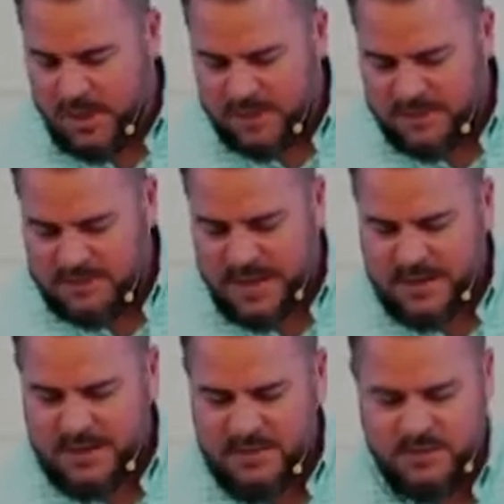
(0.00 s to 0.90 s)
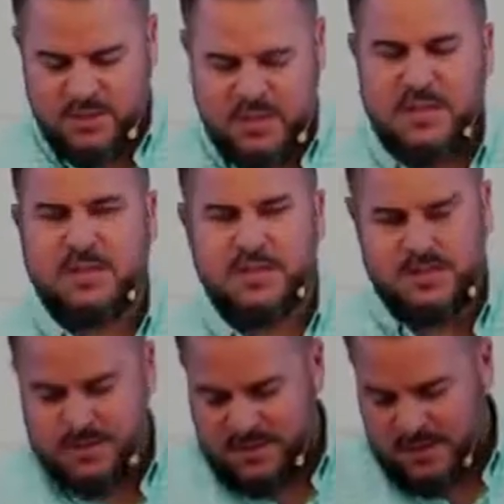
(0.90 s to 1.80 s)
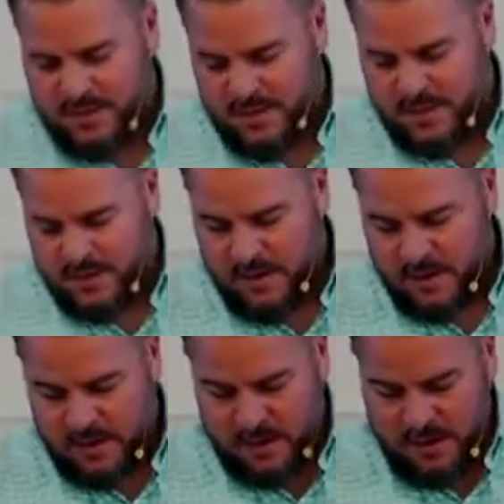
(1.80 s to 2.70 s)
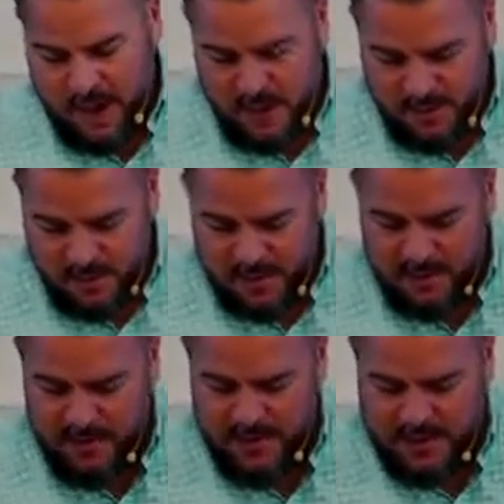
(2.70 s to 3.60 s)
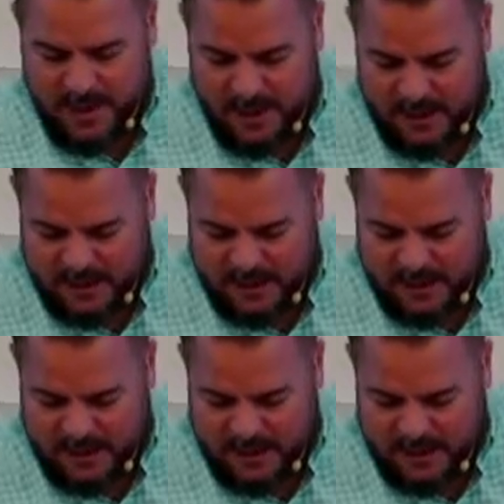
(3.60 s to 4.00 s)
this idea to Jesus. God created mankind,